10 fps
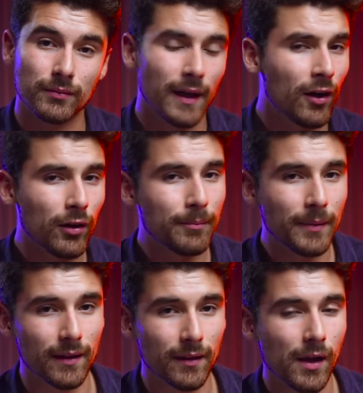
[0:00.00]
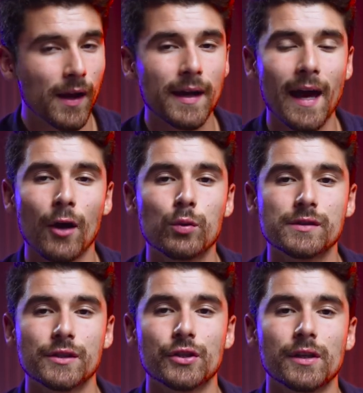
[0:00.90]
And I'll admit, client
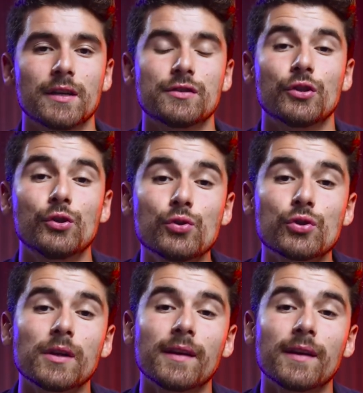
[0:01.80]
acquisition is usually